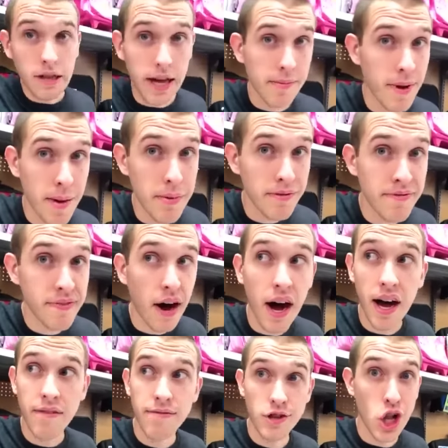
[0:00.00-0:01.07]
like maybe
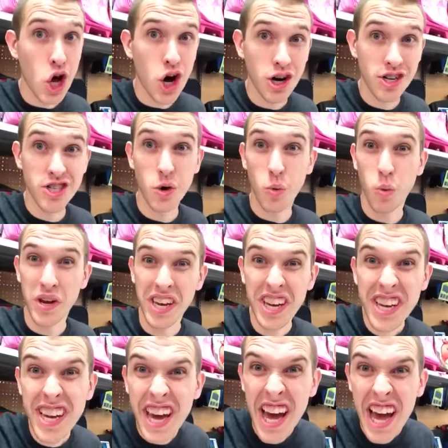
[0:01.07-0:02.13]
five vlogs a week